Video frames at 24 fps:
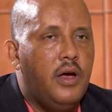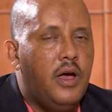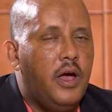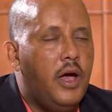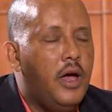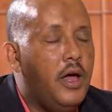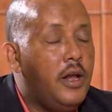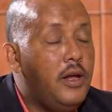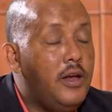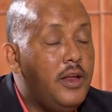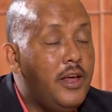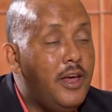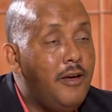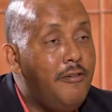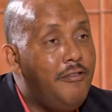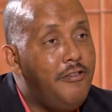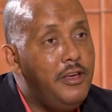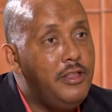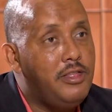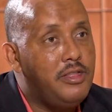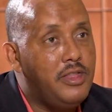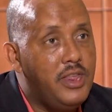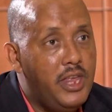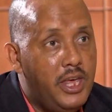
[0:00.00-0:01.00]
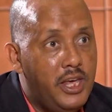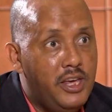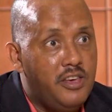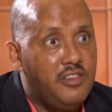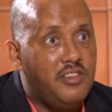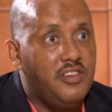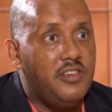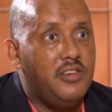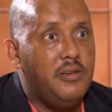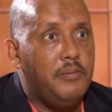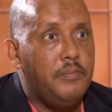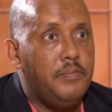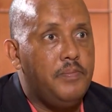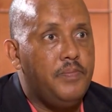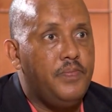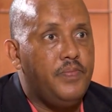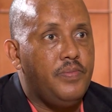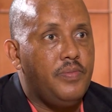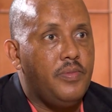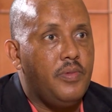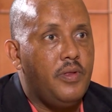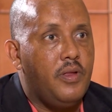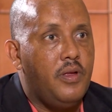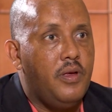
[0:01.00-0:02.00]
And if he thinks,
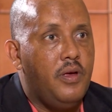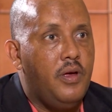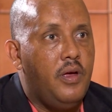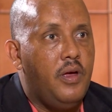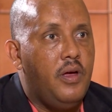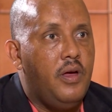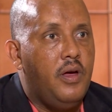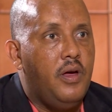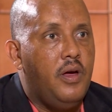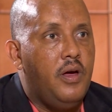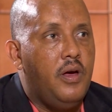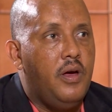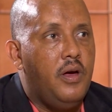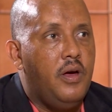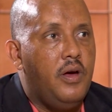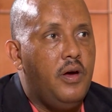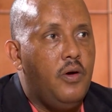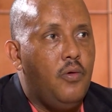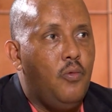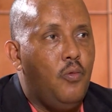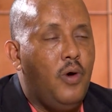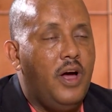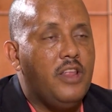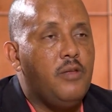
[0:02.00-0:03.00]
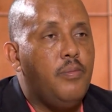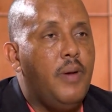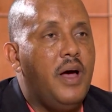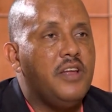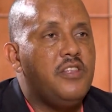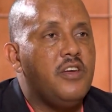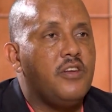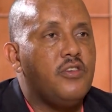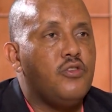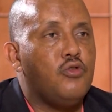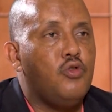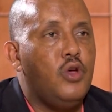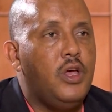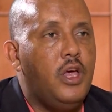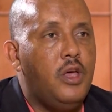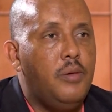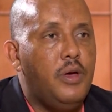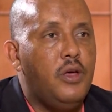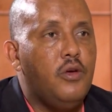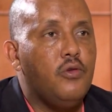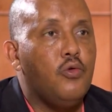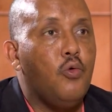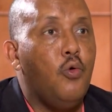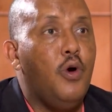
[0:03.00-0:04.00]
what matters to him
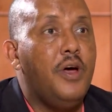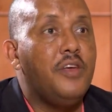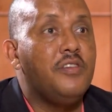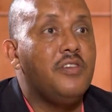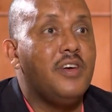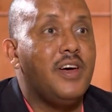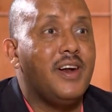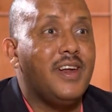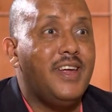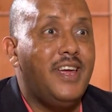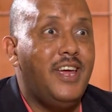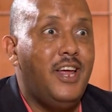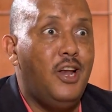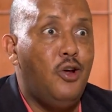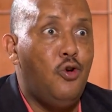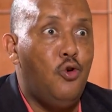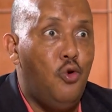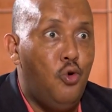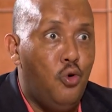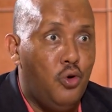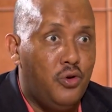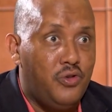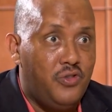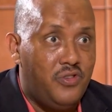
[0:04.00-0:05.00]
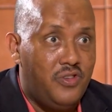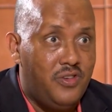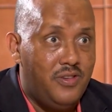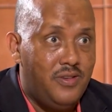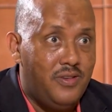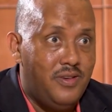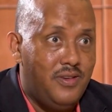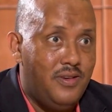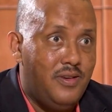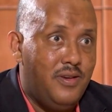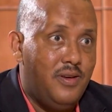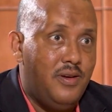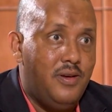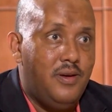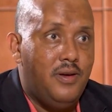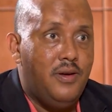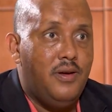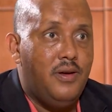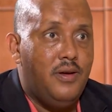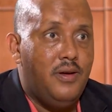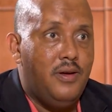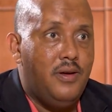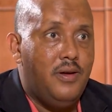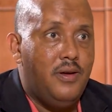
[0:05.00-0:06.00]
is whether he looks
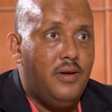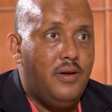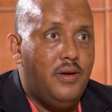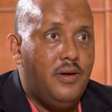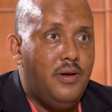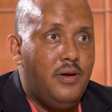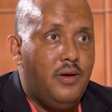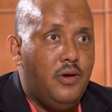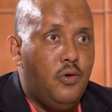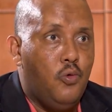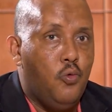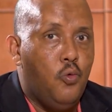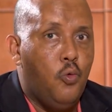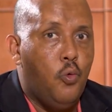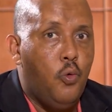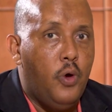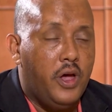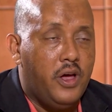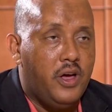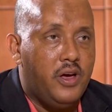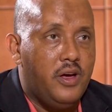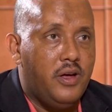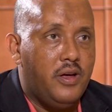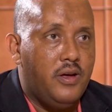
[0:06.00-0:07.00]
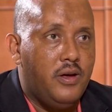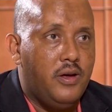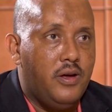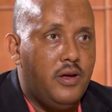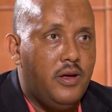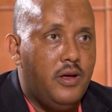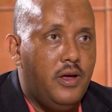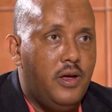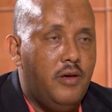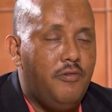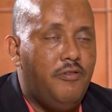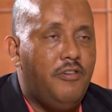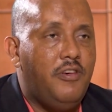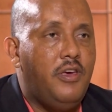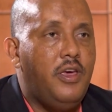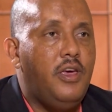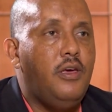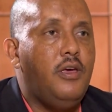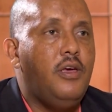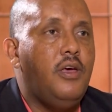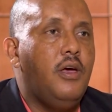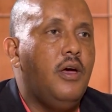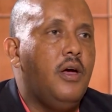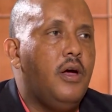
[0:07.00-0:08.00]
weak. If
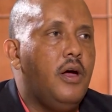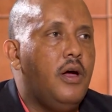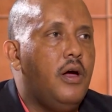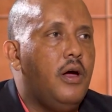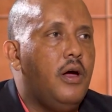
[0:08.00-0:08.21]
he